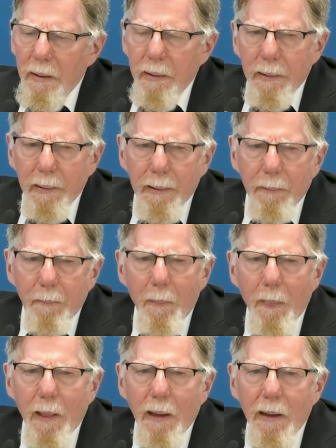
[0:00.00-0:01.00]

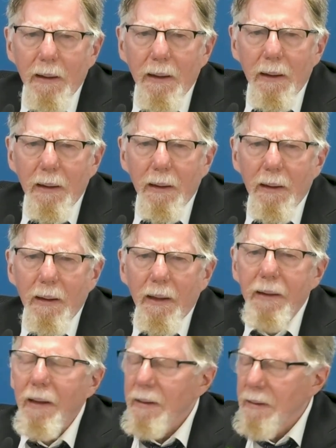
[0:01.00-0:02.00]
I
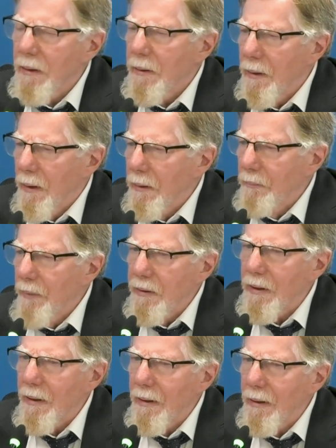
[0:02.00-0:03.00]
think, as I
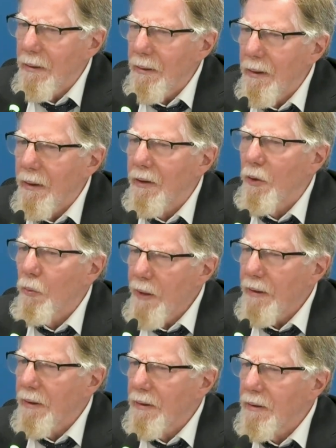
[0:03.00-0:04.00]
mentioned in the
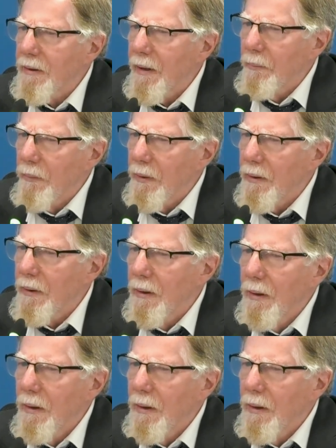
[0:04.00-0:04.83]
witness statement,